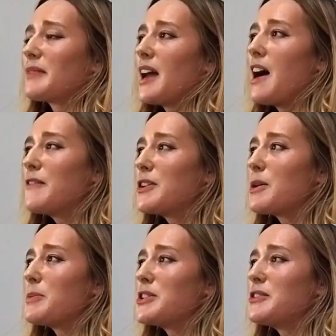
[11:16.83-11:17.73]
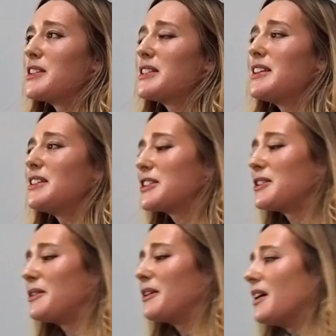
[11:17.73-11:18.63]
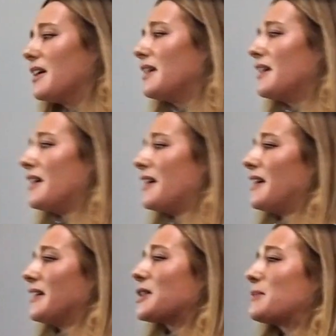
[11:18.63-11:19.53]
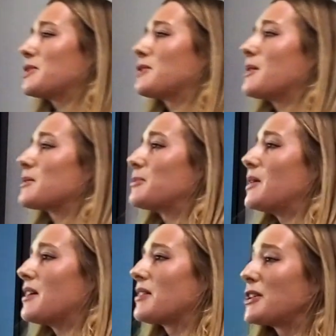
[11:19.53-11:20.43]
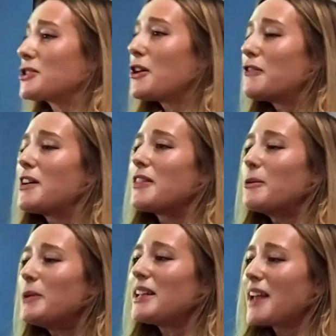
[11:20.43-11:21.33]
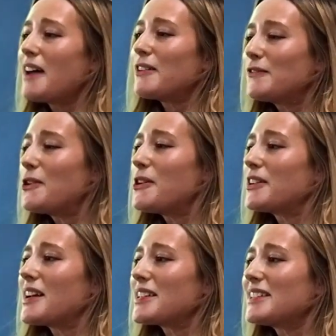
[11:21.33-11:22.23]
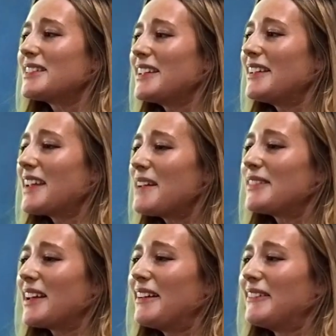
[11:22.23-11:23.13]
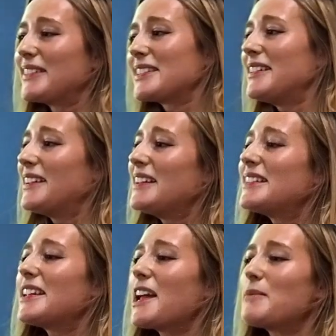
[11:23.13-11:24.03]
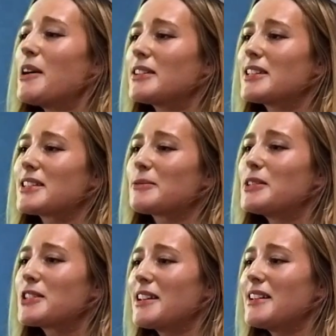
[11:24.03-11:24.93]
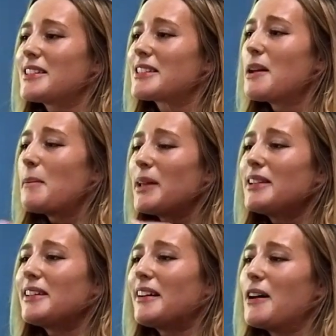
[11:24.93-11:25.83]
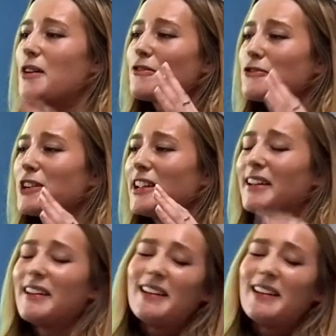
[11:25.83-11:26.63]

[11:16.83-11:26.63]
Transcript: have the opportunity to come to grips with the software that we can afford as indie game devs and indie game artists, which is Blender, free